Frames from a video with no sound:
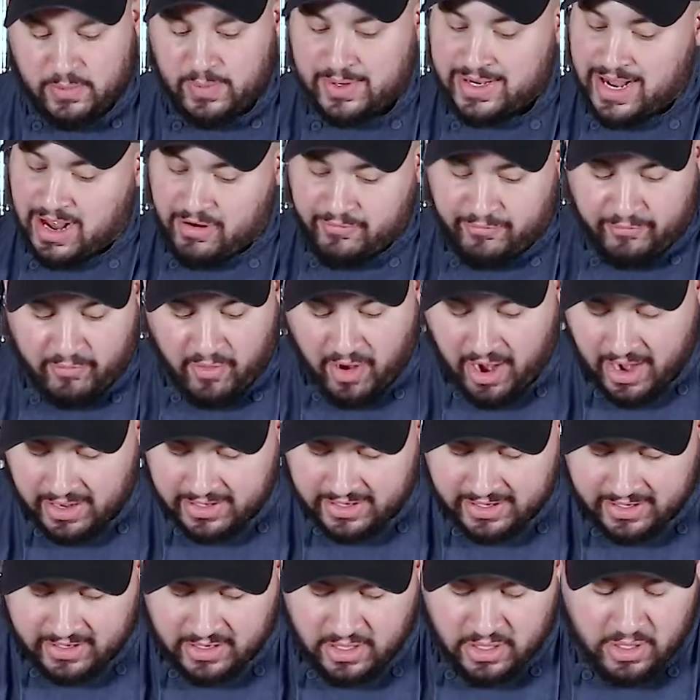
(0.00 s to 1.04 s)
We're not frying
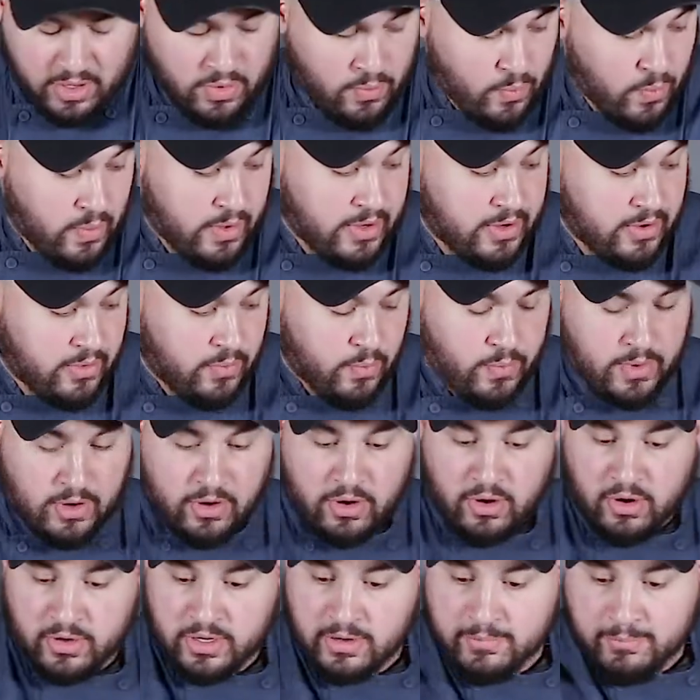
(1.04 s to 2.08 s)
it. We're
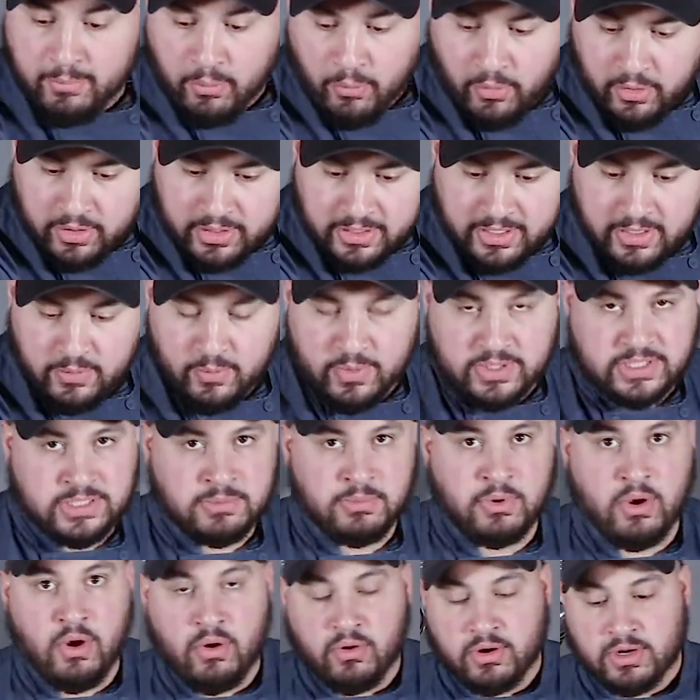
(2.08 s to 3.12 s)
going to boil it with some
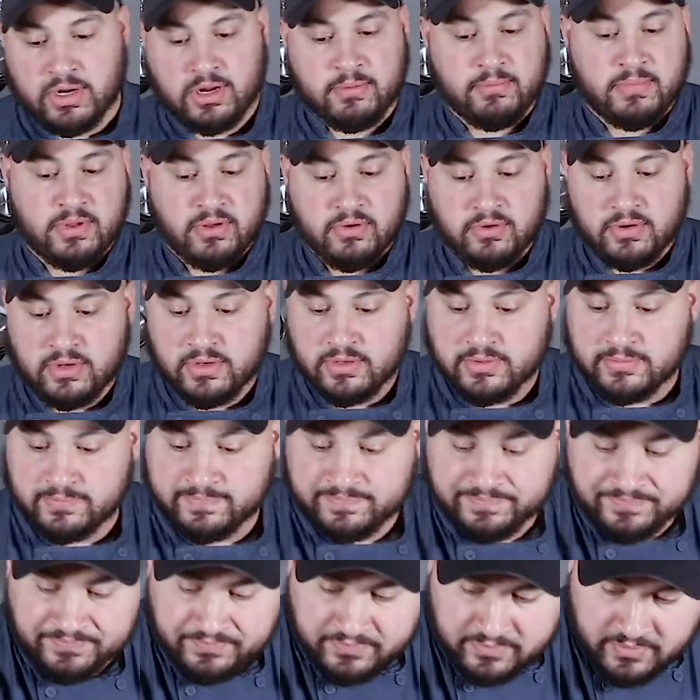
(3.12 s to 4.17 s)
coconut milk.
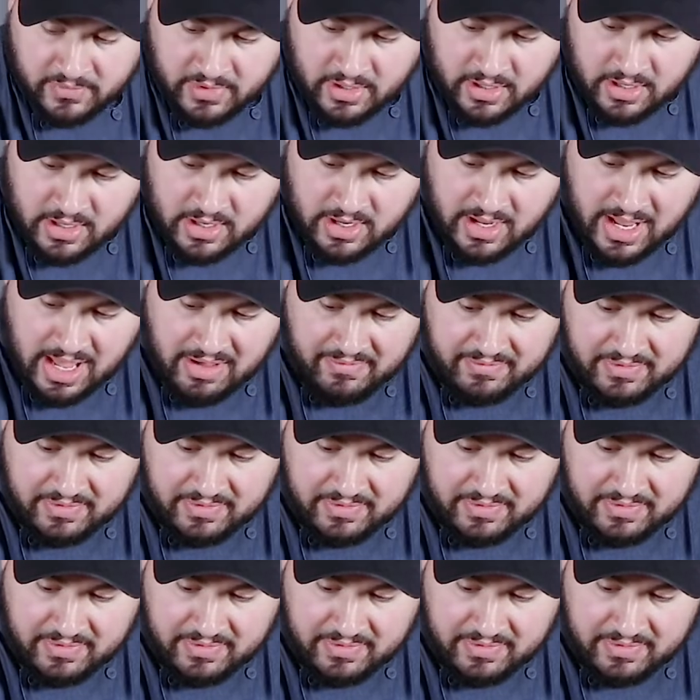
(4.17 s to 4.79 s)
I have